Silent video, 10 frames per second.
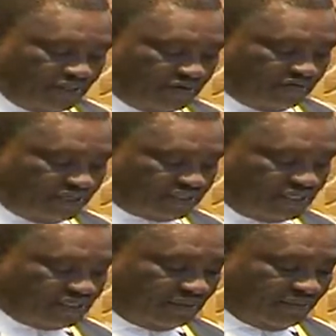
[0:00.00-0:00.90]
the
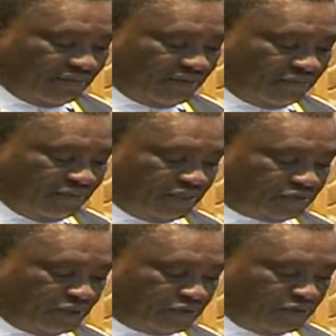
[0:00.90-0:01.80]
Universities Amendment Bill
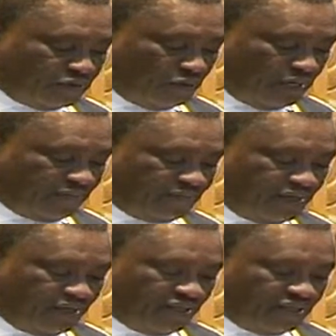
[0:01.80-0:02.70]
2021,
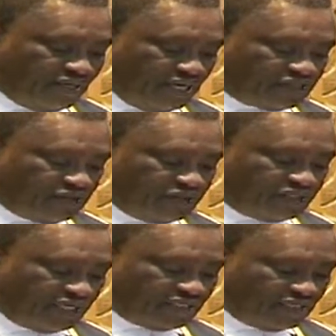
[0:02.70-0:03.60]
the National
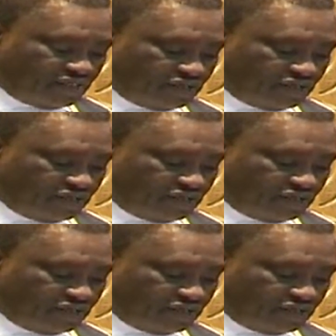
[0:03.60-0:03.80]
Disaster